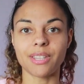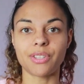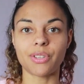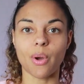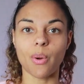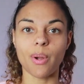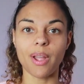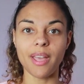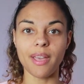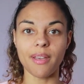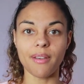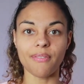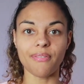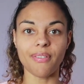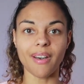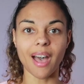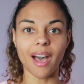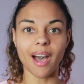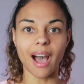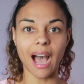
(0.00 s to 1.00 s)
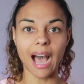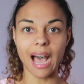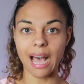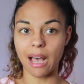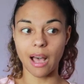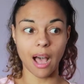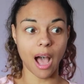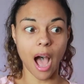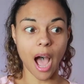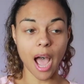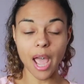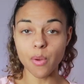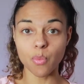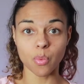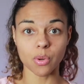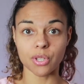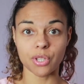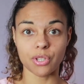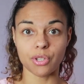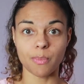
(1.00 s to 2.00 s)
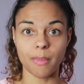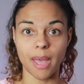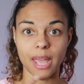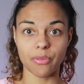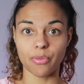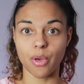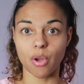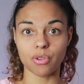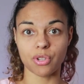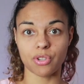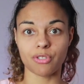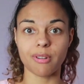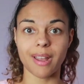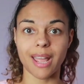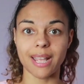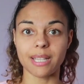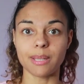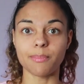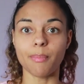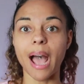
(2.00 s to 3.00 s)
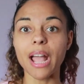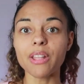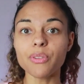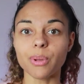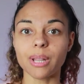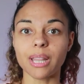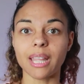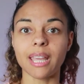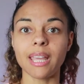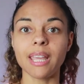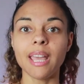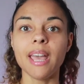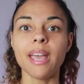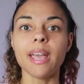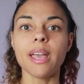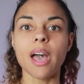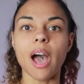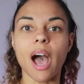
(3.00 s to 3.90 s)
So if I was to make those trades manually,